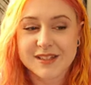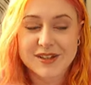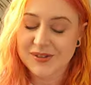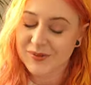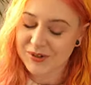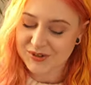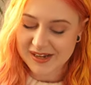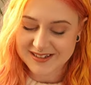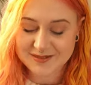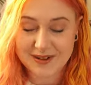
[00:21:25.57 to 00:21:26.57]
Someone also
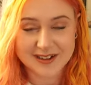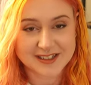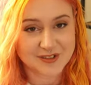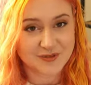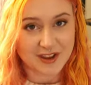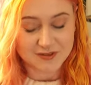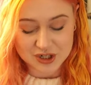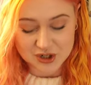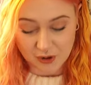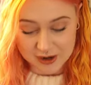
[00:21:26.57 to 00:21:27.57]
asked about his favorite
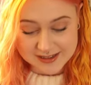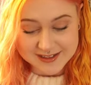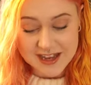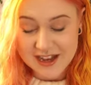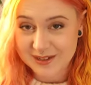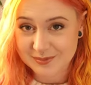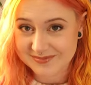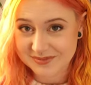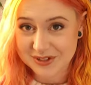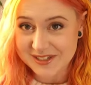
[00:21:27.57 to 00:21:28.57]
toys.
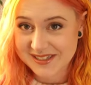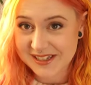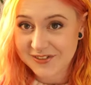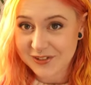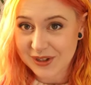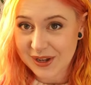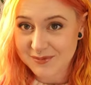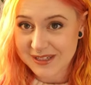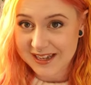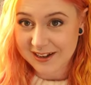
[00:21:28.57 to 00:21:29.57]
I'm gonna see if you'll let
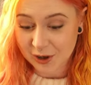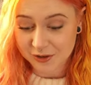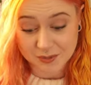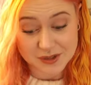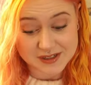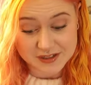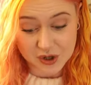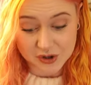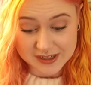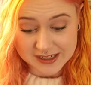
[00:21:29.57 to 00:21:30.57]
me take it off him because he's
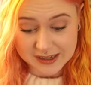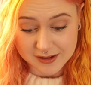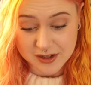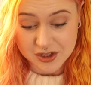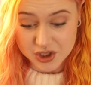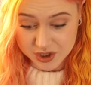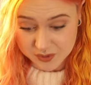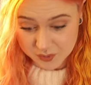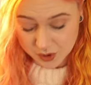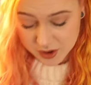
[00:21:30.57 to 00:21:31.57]
currently
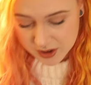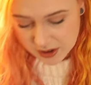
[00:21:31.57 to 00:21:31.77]
chewing one.